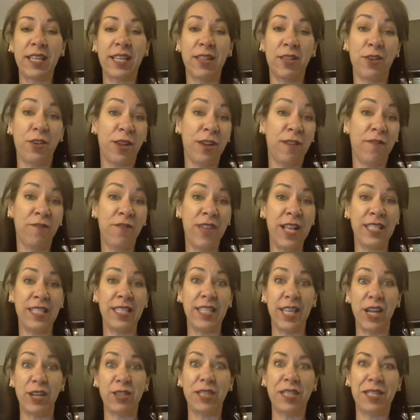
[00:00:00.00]
They're convinced
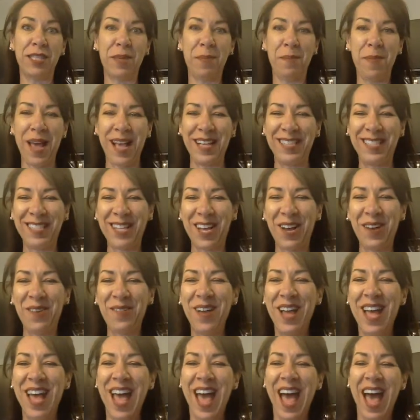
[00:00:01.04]
theirs is the best. So
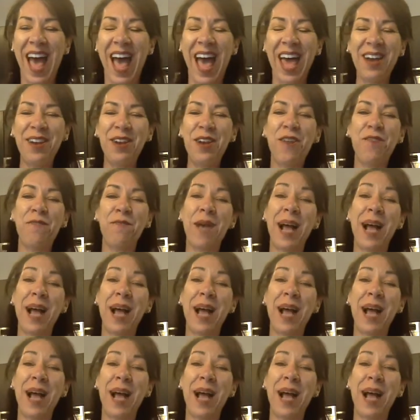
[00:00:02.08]
I don't know if